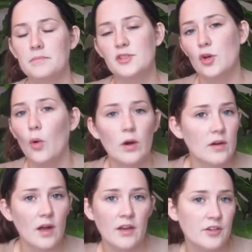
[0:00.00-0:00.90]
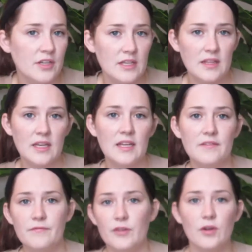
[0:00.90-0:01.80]
score underneath it
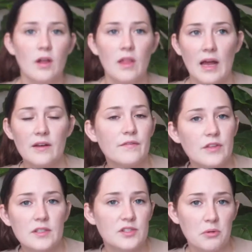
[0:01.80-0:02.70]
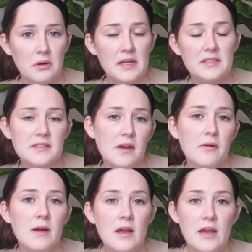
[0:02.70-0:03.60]
for a lot of the story,
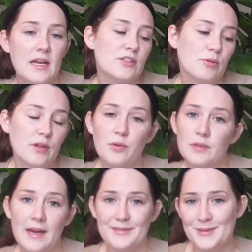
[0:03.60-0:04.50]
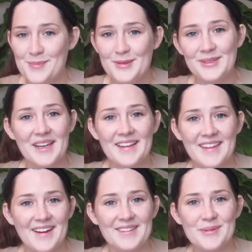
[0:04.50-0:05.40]
so it's really cool to have some music in
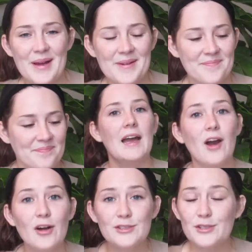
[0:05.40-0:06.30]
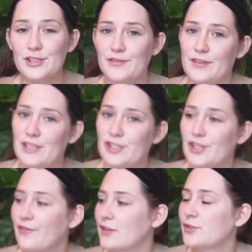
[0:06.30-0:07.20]
there as well. I also just finished
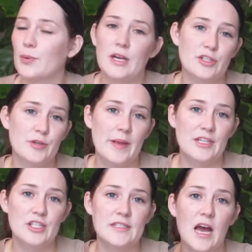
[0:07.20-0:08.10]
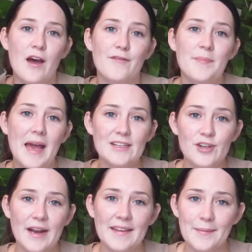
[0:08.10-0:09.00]
the first 100 pages of
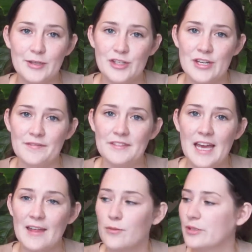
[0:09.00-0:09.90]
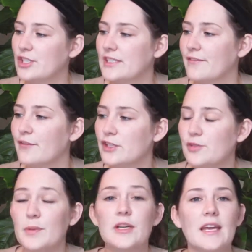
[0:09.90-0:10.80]
Pendragon, The Merchant of Death, which is the
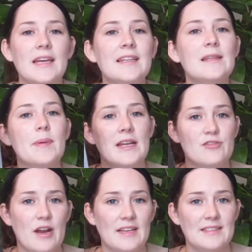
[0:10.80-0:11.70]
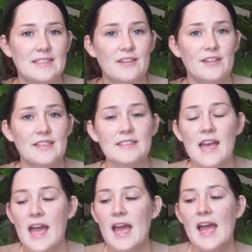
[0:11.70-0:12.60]
first book in the Pendragon series.
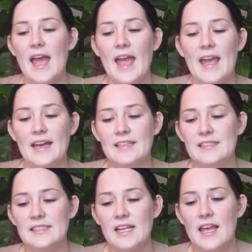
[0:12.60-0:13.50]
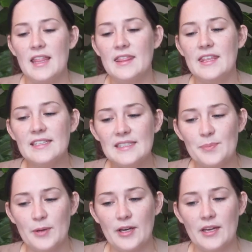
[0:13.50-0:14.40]
And this
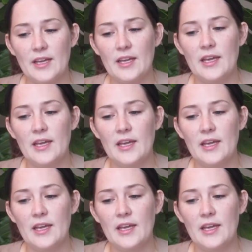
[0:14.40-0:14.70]
book